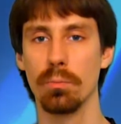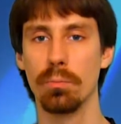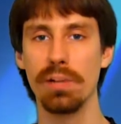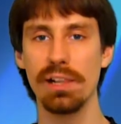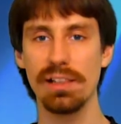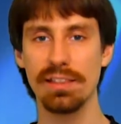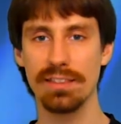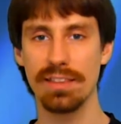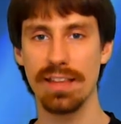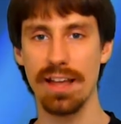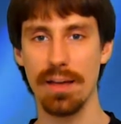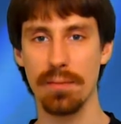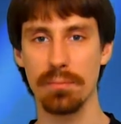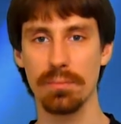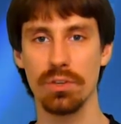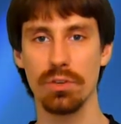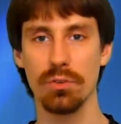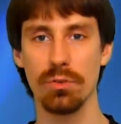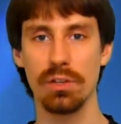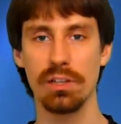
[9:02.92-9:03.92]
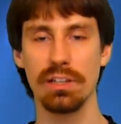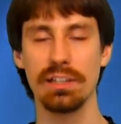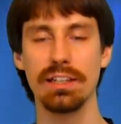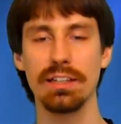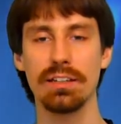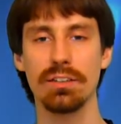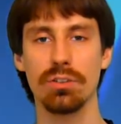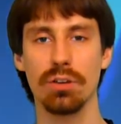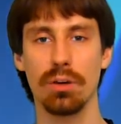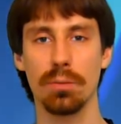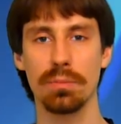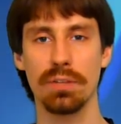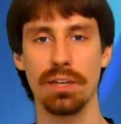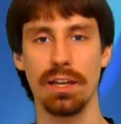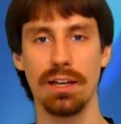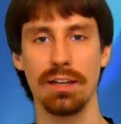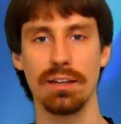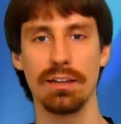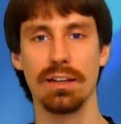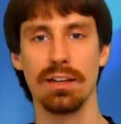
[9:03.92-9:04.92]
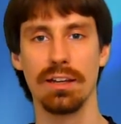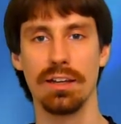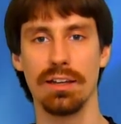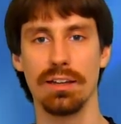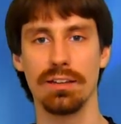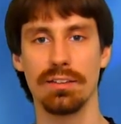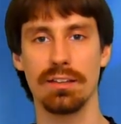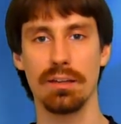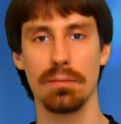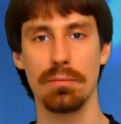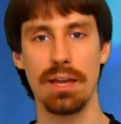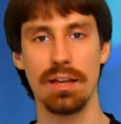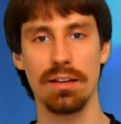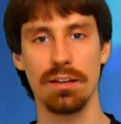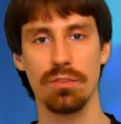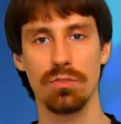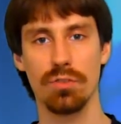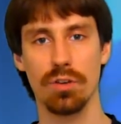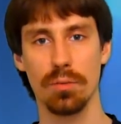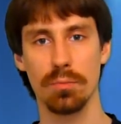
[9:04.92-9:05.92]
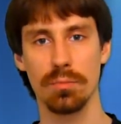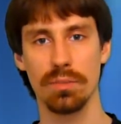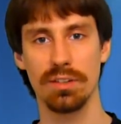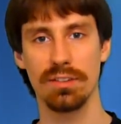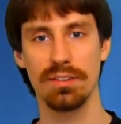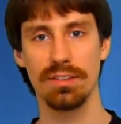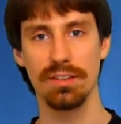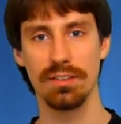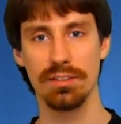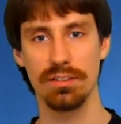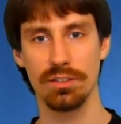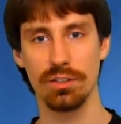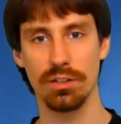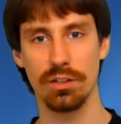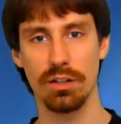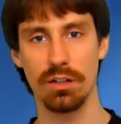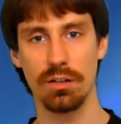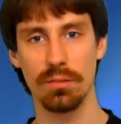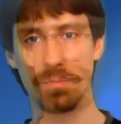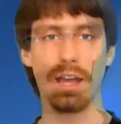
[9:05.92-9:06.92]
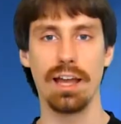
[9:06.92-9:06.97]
build them, you will need to obtain a schematic from the C-Store.